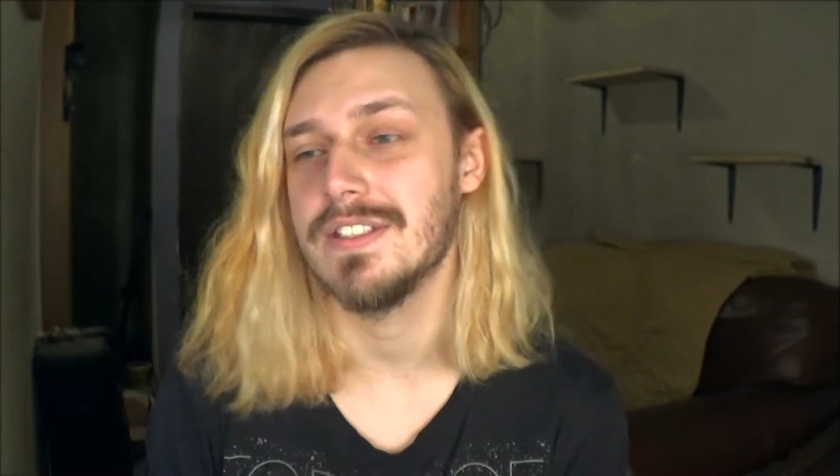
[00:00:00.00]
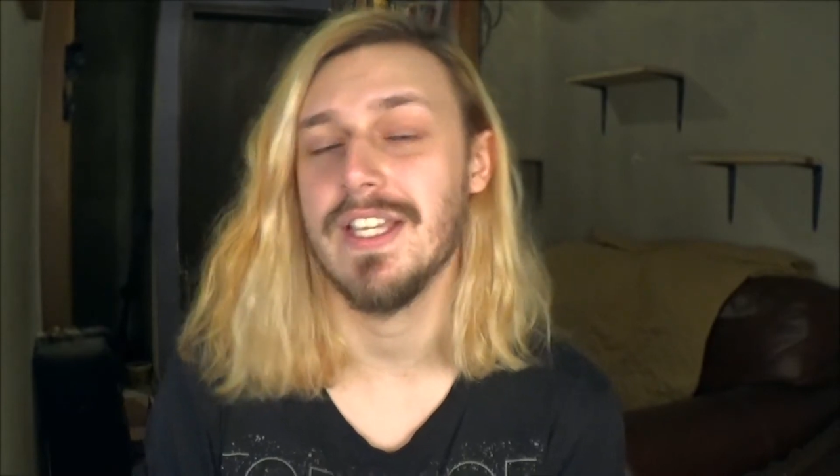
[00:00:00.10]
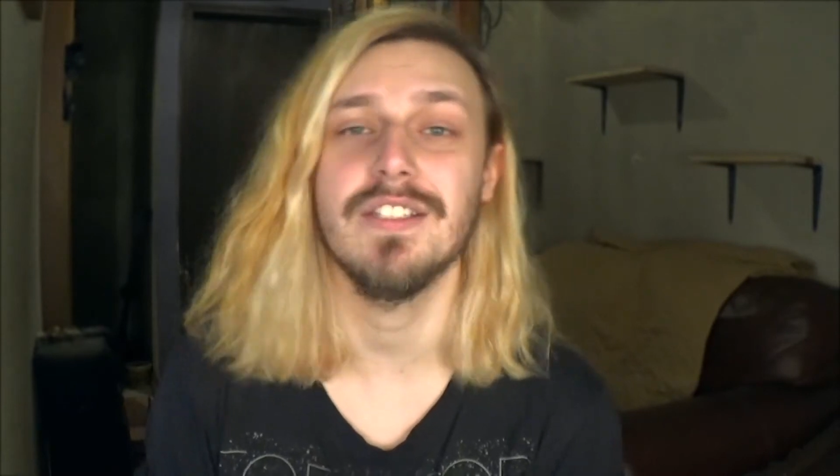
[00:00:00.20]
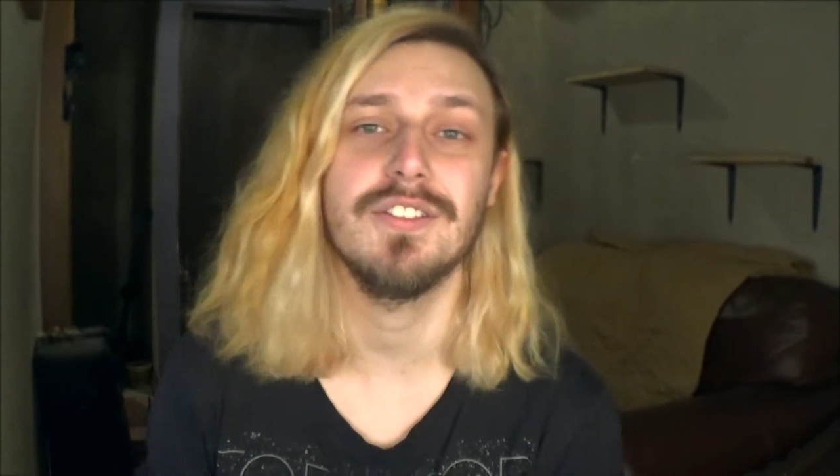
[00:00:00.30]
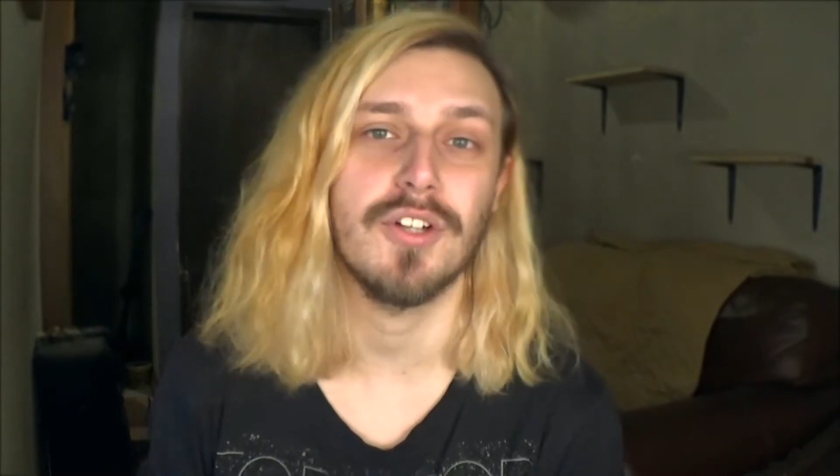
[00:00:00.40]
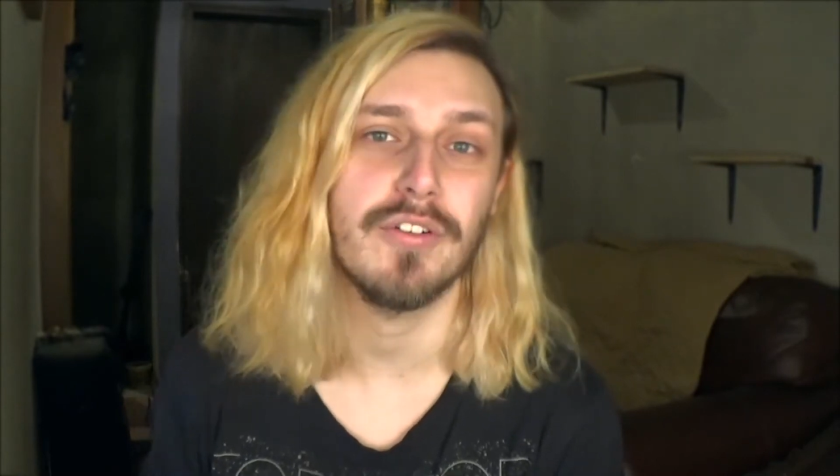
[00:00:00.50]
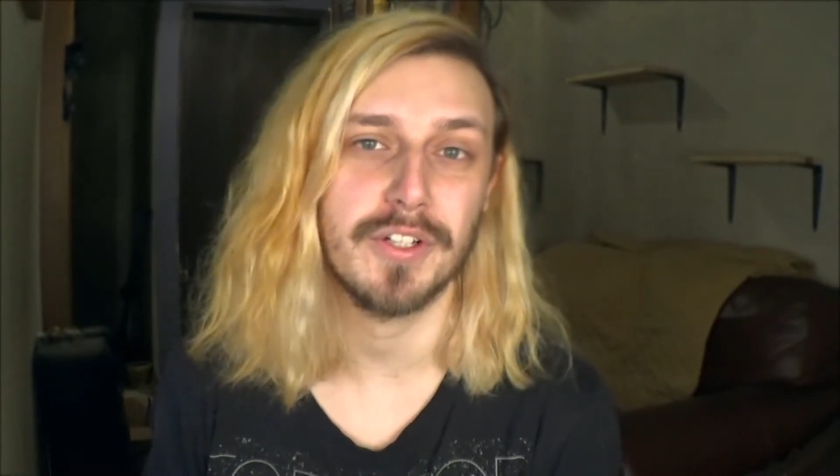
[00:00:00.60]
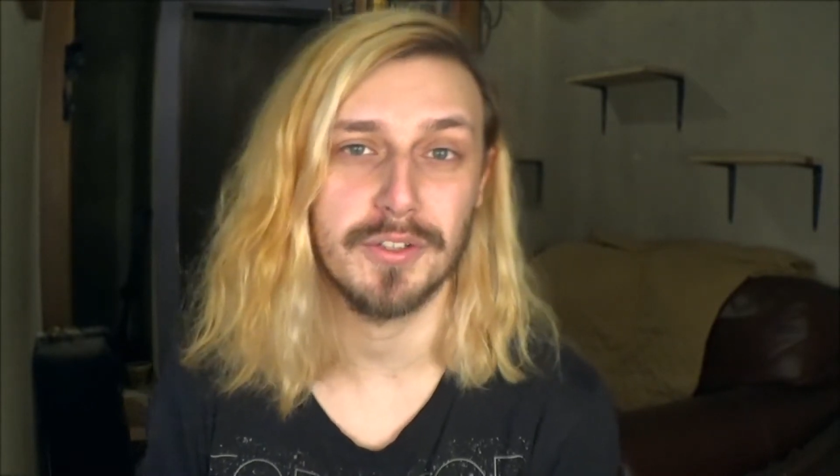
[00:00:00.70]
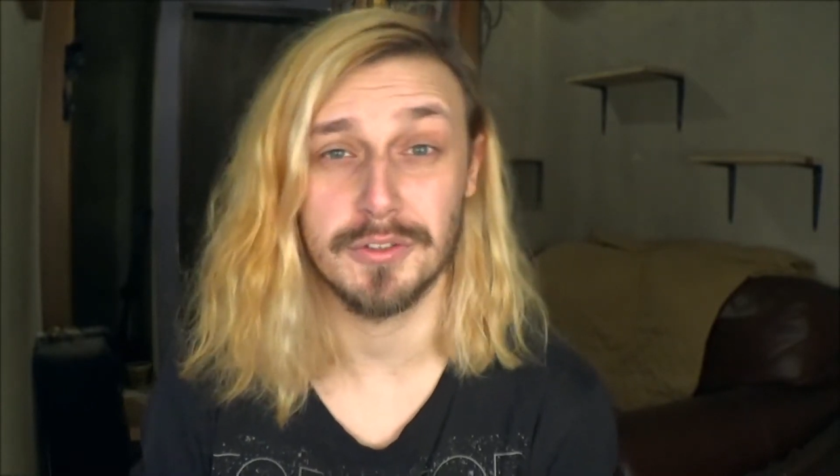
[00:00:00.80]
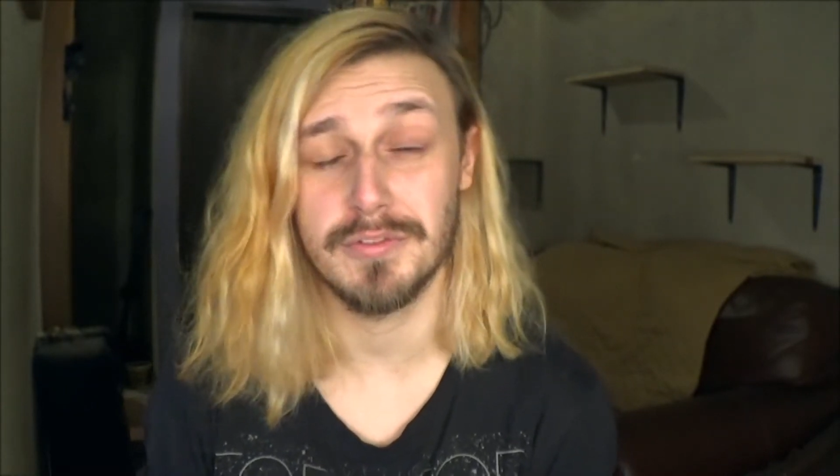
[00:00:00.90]

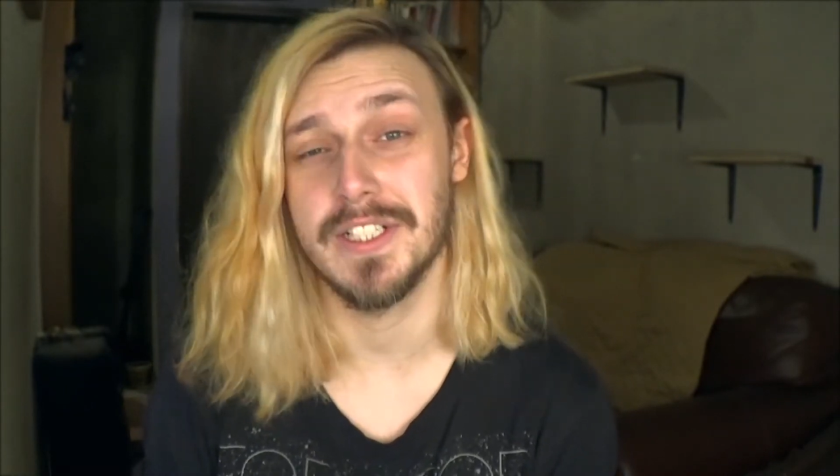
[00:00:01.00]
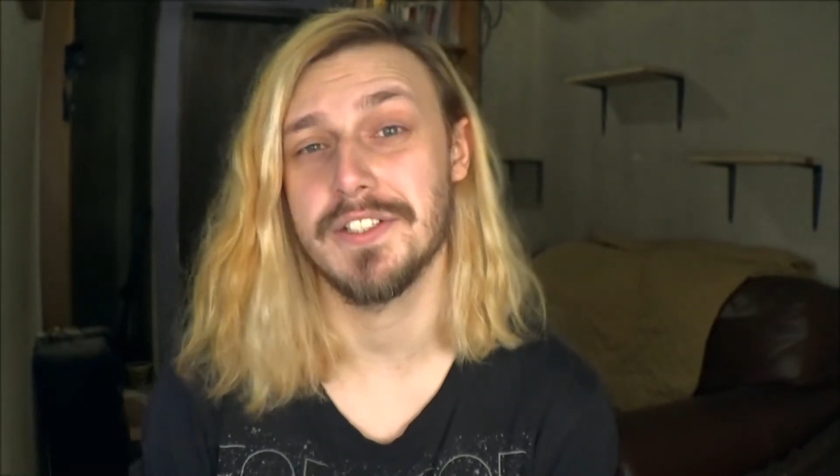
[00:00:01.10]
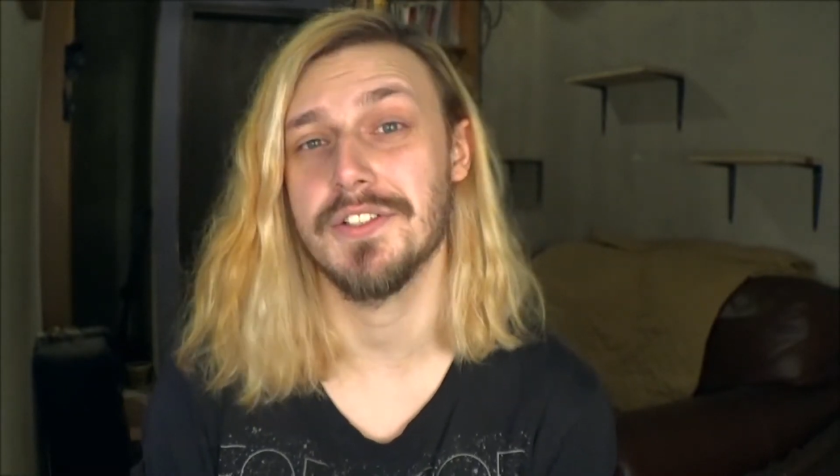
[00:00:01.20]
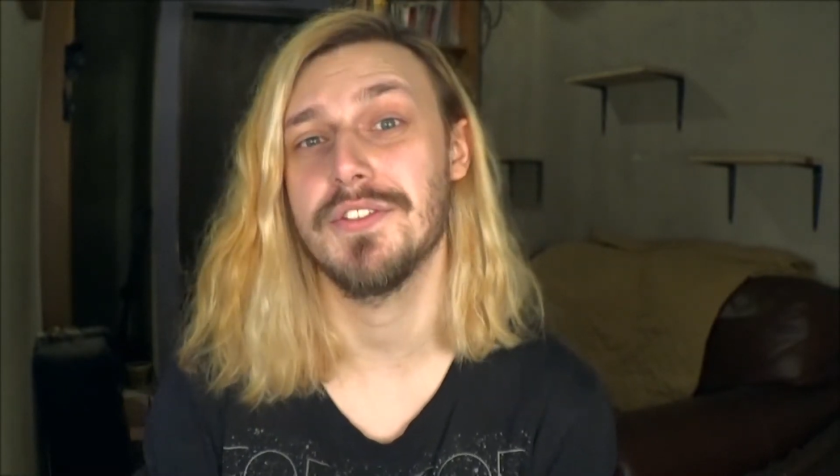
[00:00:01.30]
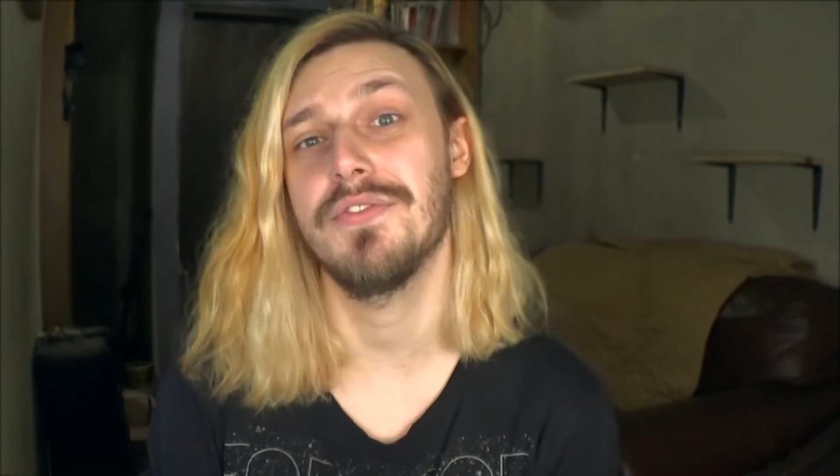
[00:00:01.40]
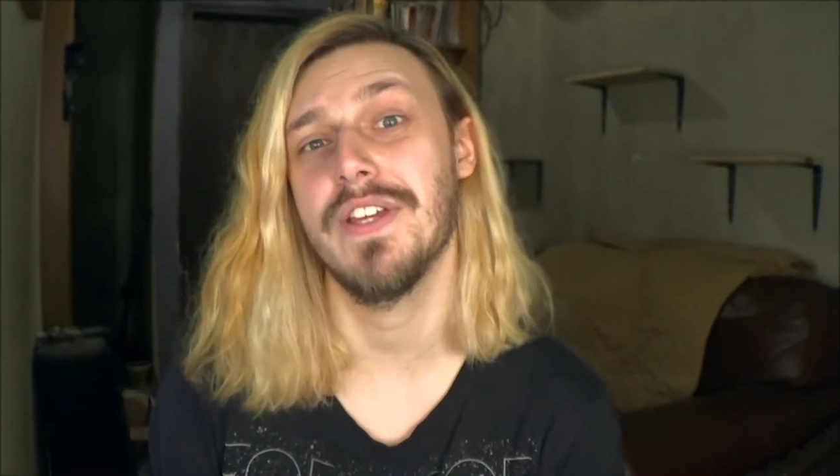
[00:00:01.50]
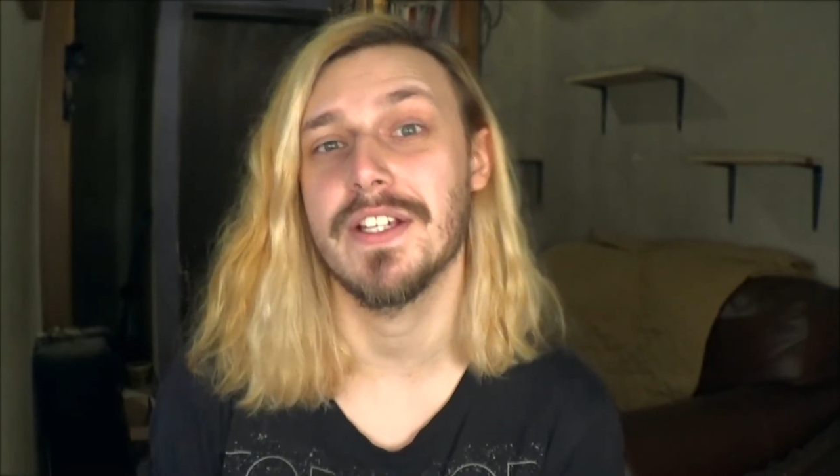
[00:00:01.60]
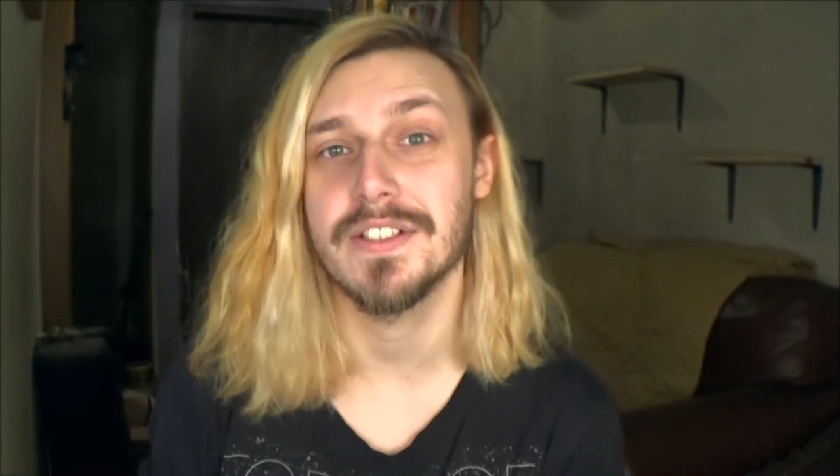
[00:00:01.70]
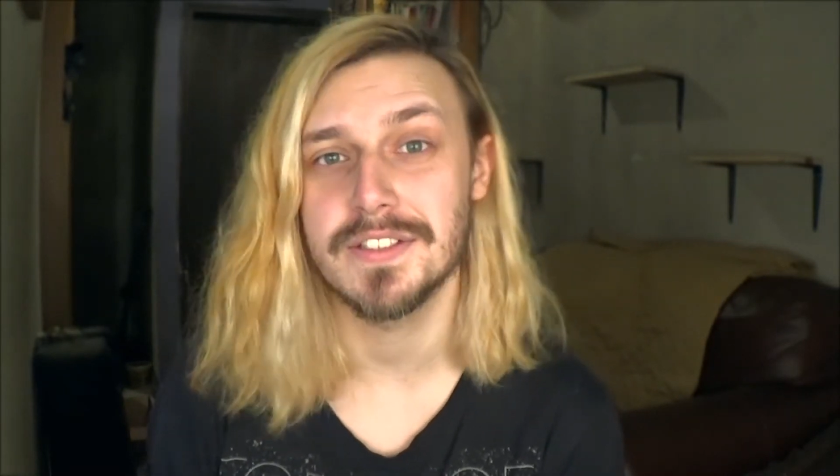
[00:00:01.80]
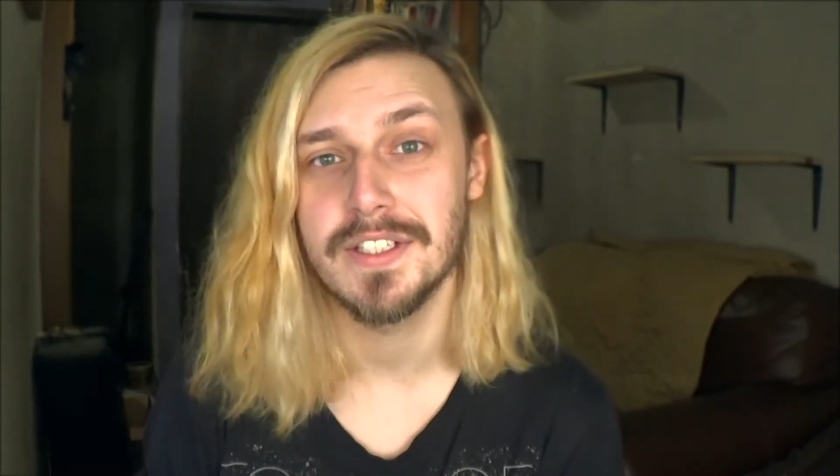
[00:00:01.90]
historical or religious figures,